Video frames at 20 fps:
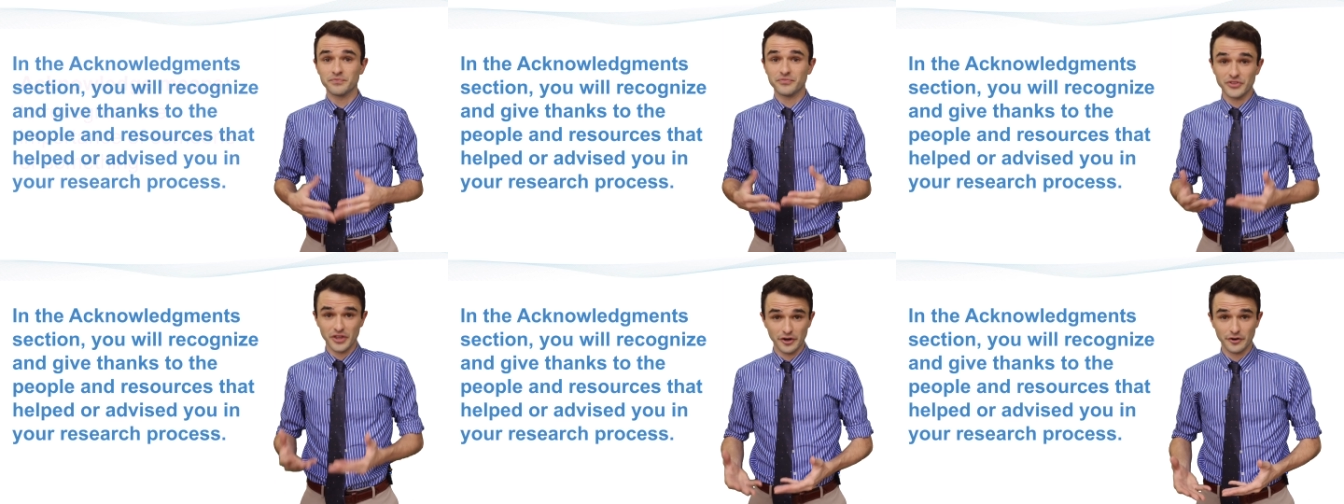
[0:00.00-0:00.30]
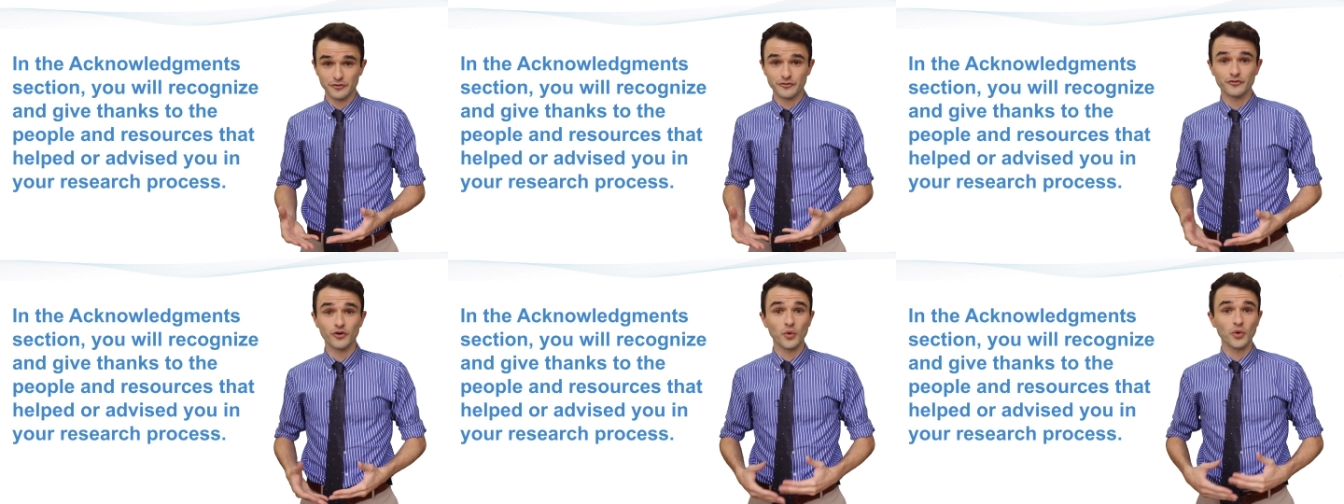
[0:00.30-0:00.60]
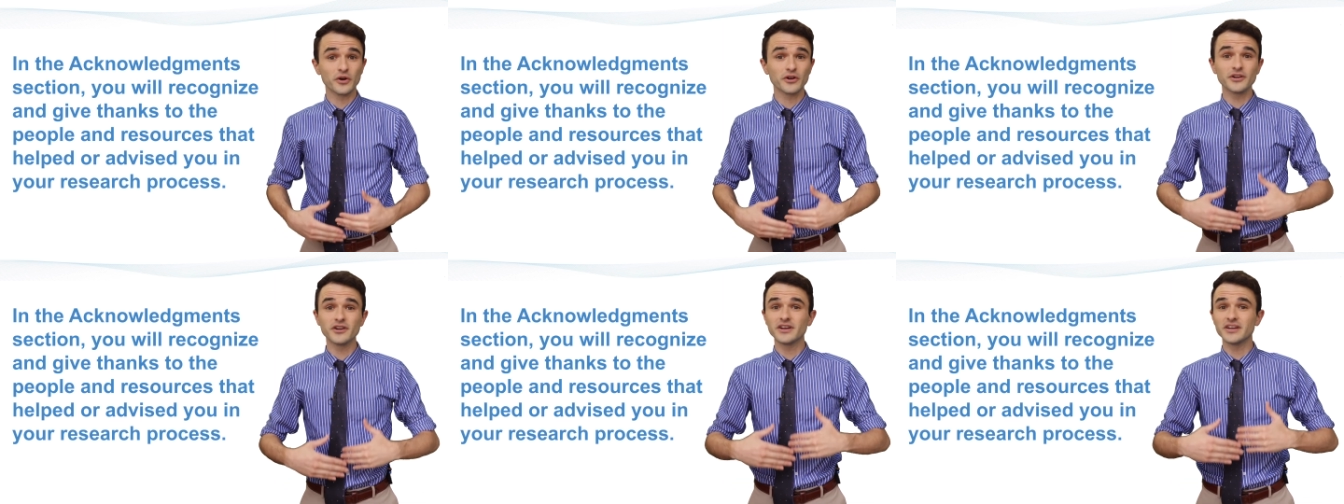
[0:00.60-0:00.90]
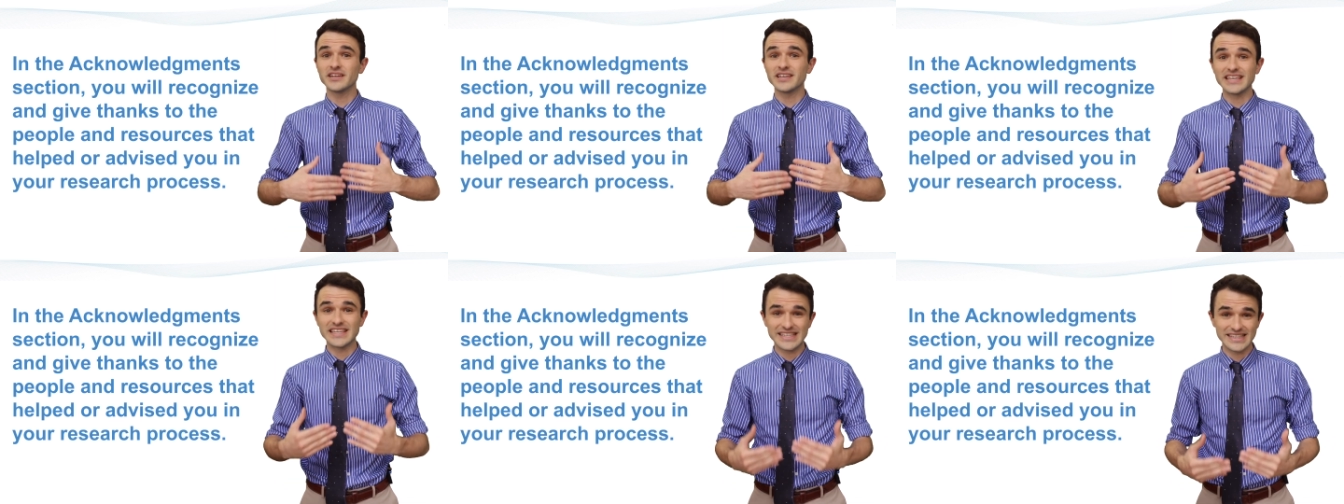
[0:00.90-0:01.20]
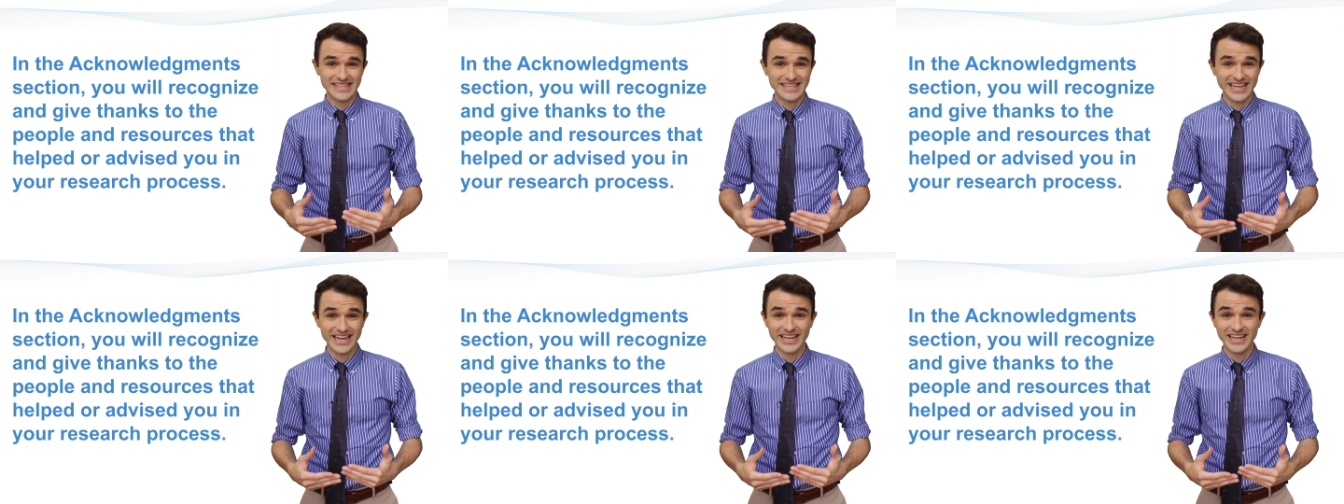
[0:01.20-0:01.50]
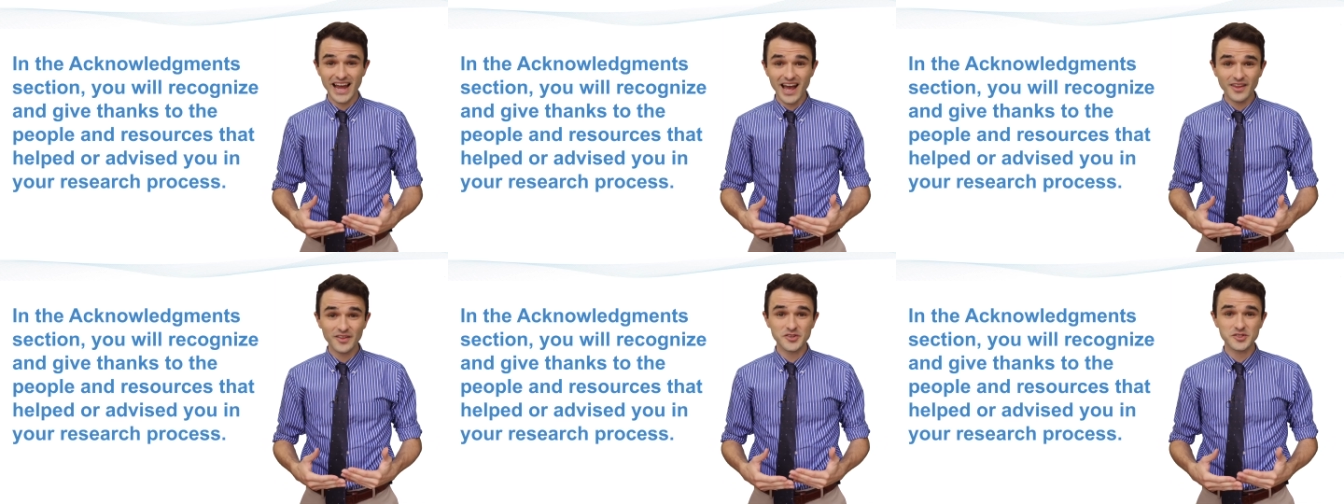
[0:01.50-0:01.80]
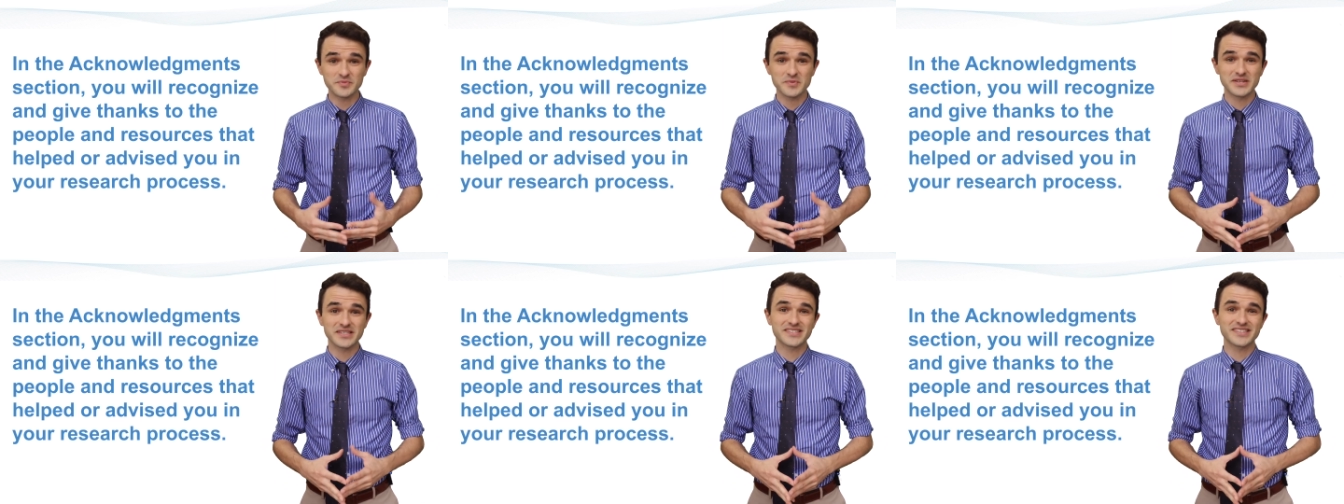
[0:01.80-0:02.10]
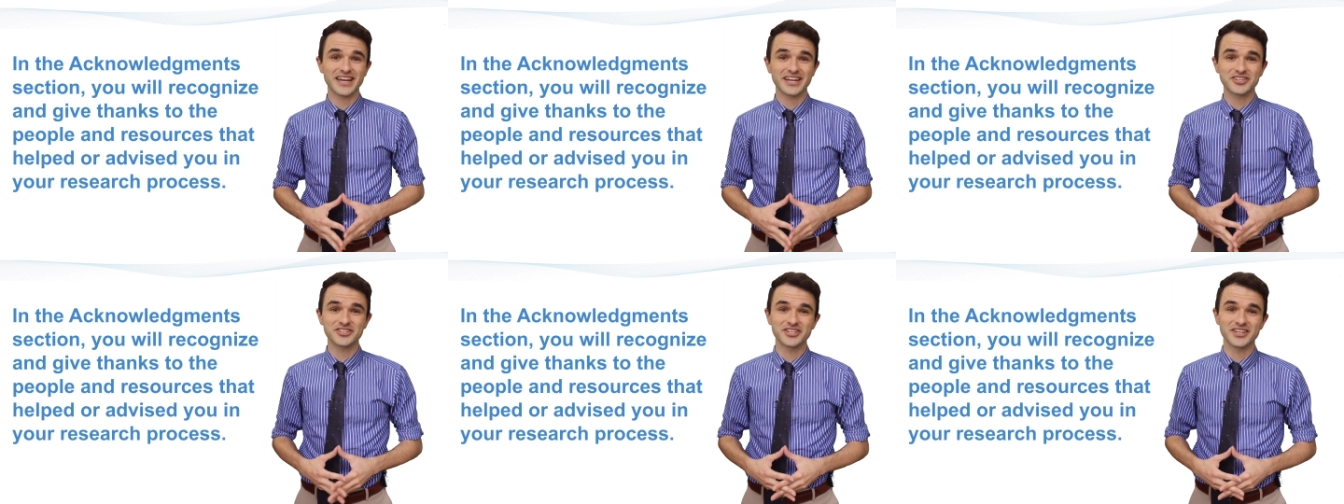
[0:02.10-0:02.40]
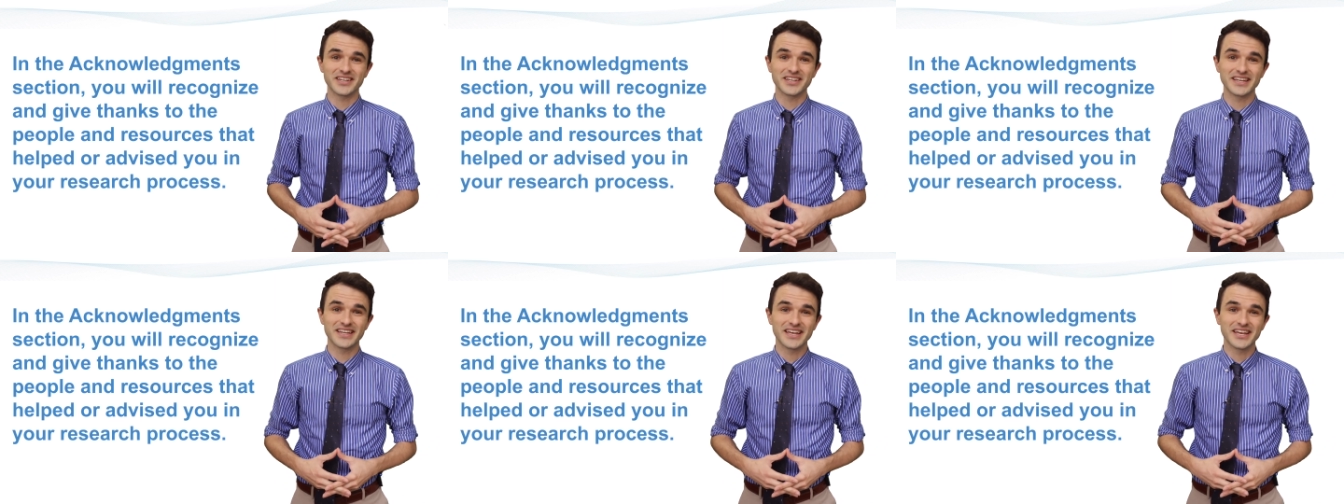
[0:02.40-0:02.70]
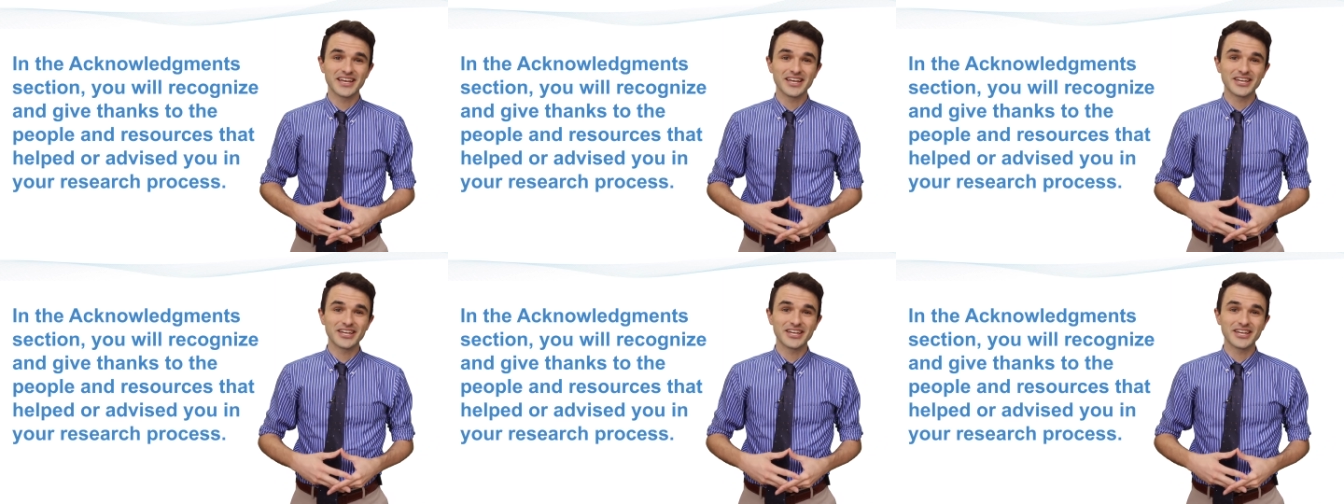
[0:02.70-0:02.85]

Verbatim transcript: Therefore, in the acknowledgement section,